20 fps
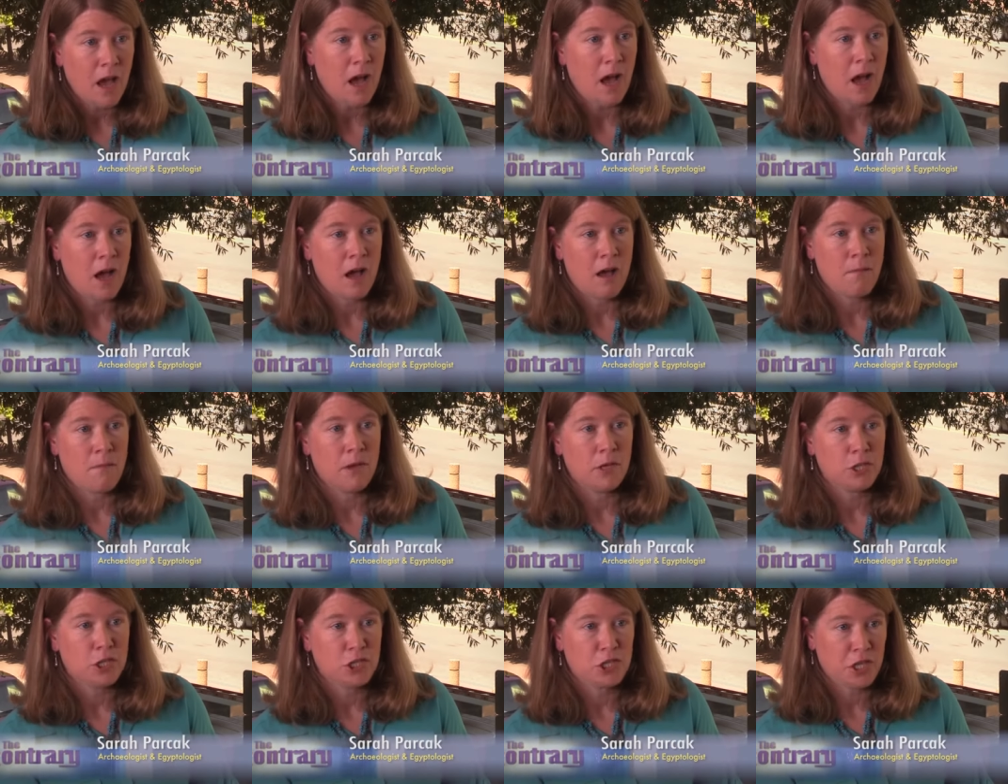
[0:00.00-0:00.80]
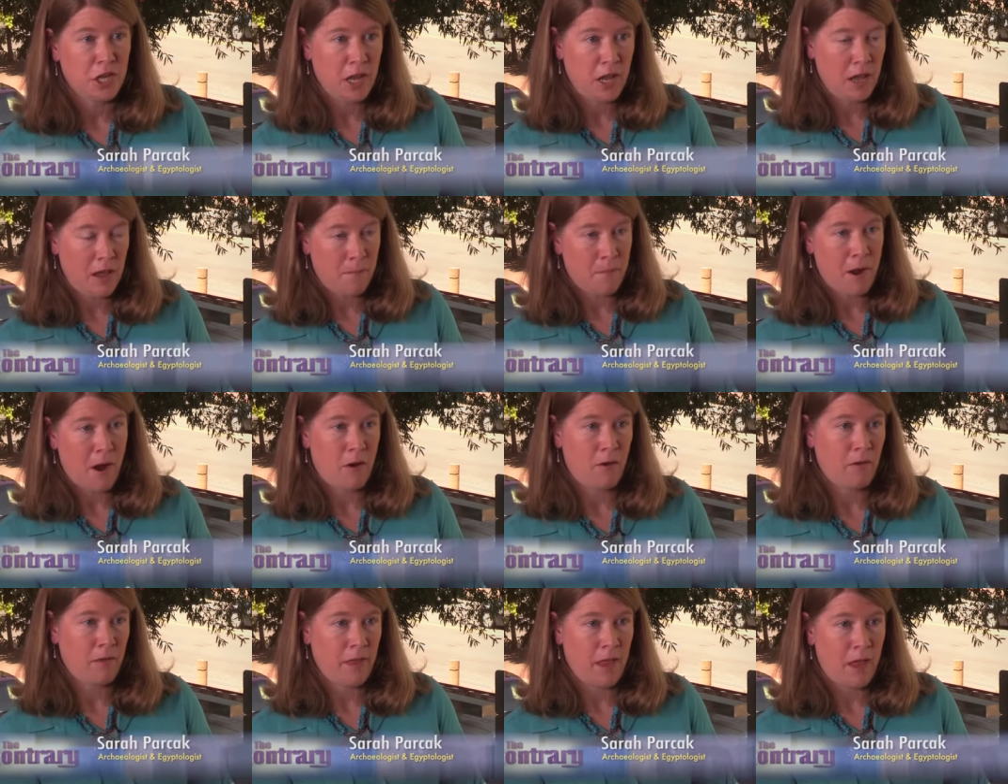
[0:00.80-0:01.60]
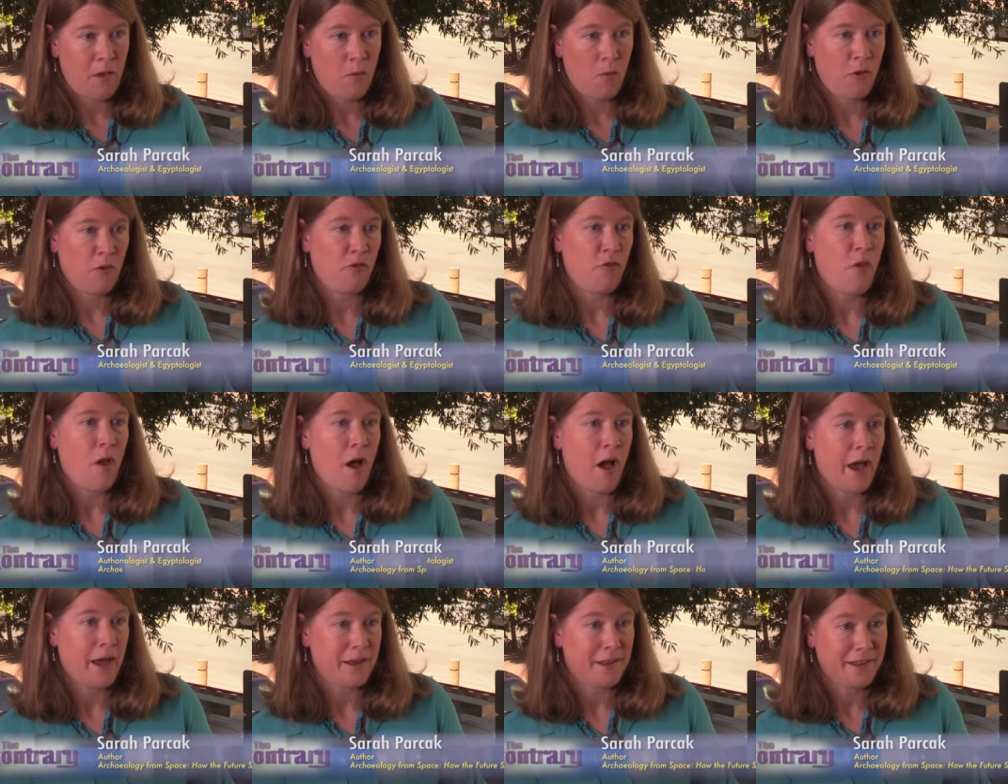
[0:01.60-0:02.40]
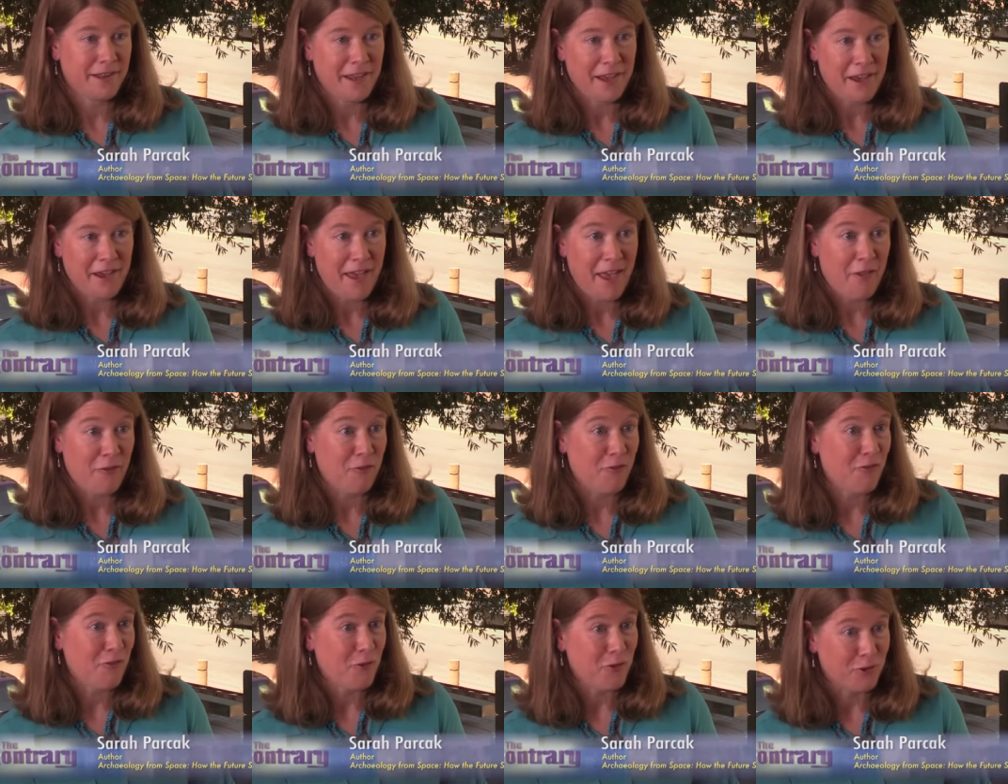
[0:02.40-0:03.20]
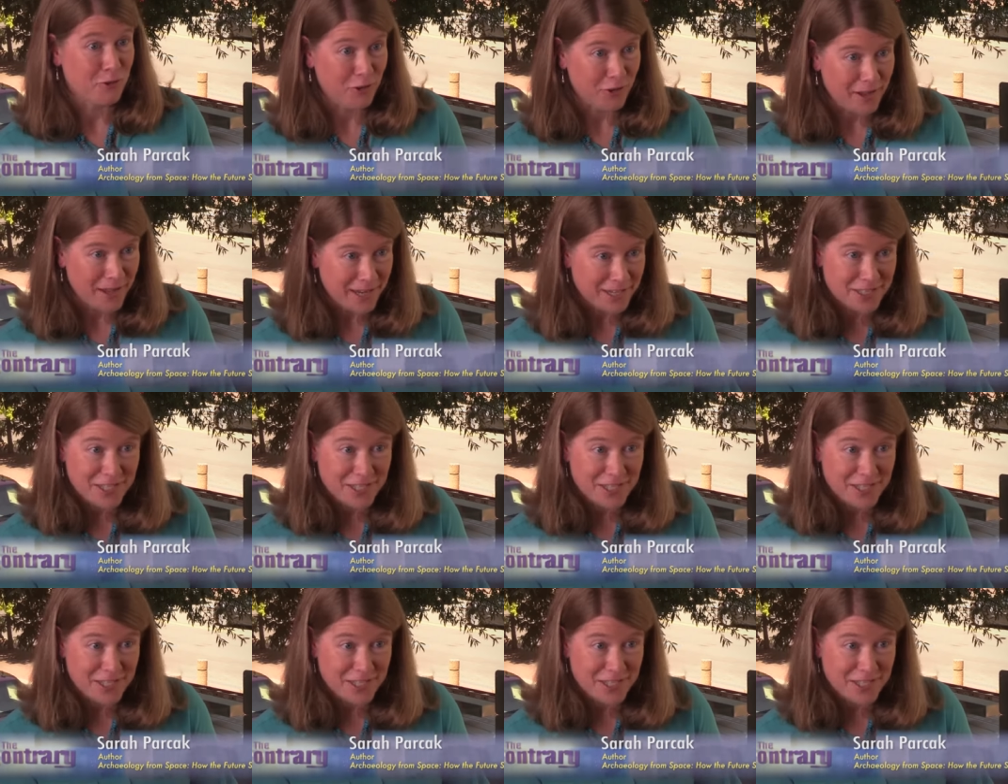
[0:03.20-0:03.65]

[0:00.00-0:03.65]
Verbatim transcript: Um, she apparently was not uh, as good looking.